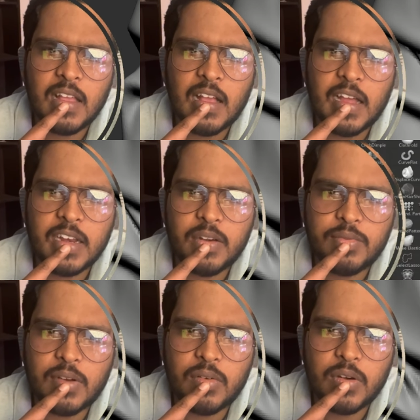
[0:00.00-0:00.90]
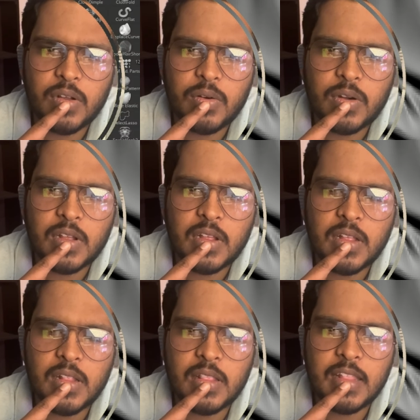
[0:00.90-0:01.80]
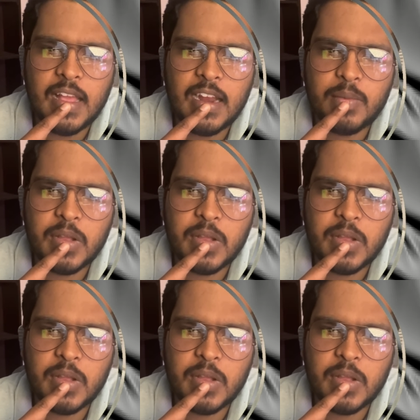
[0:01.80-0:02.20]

I didn't found out that